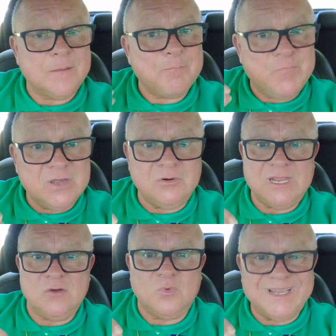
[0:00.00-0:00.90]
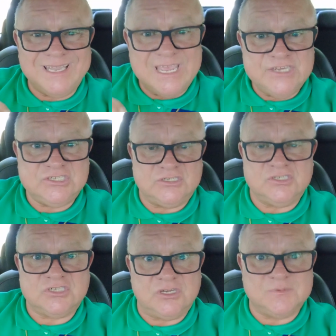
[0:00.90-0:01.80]
building
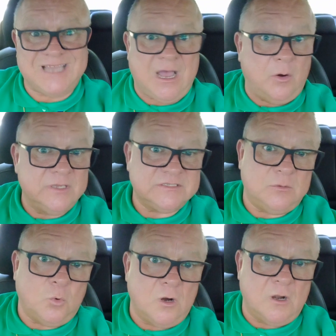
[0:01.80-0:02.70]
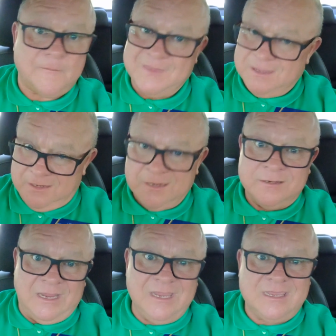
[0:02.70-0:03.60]
relationships. How does it work?
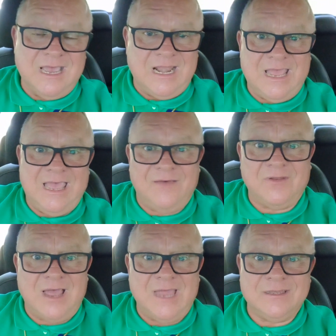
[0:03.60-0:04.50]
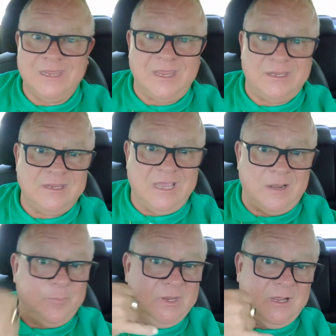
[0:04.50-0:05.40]
Now you kind of have an idea. You got
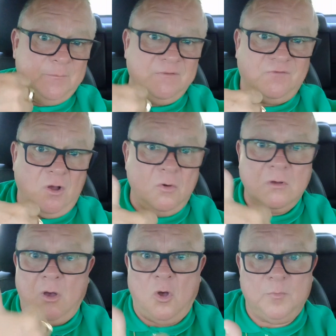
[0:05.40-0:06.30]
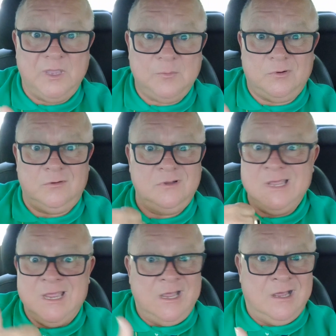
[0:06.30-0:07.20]
to pick up the phone, call people
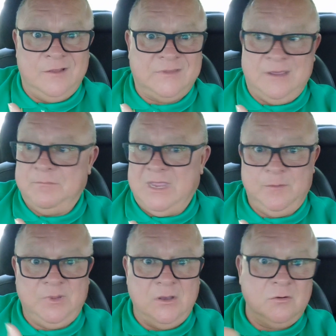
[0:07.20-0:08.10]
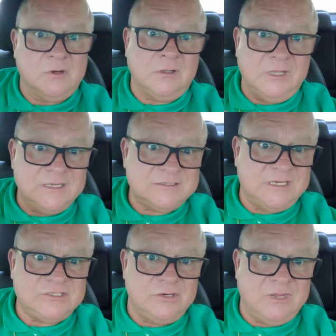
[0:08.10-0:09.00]
that may be on a list
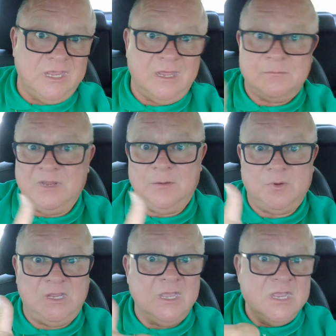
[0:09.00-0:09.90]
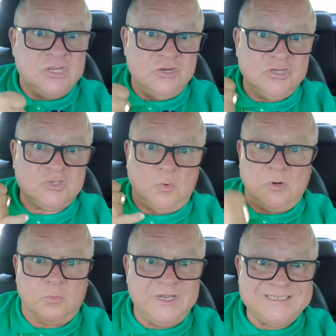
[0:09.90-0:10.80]
that you get. Maybe you just want
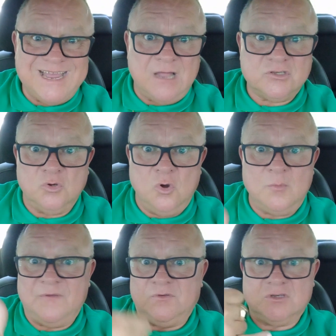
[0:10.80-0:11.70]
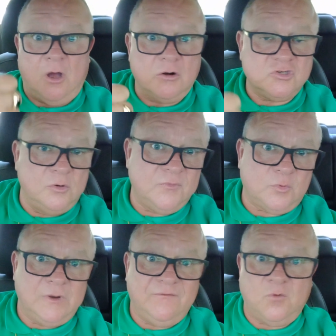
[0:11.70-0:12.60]
to reach out to them. If you talk to them
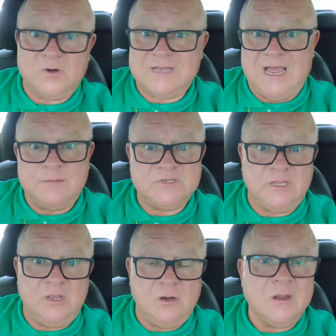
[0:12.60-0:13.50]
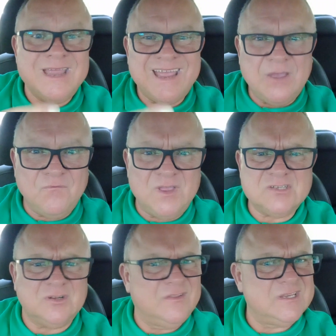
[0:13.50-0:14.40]
3 or 4 times a year,
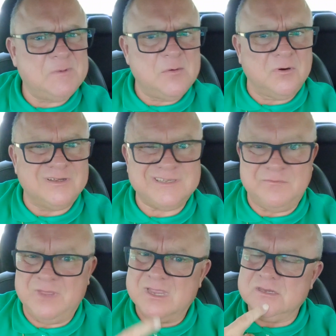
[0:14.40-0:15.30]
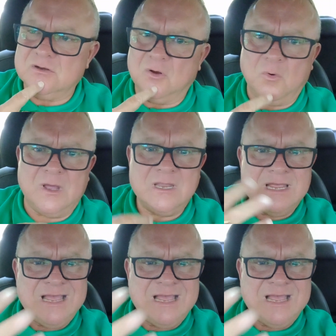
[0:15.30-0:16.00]
eventually these people are going to say, man, you know what?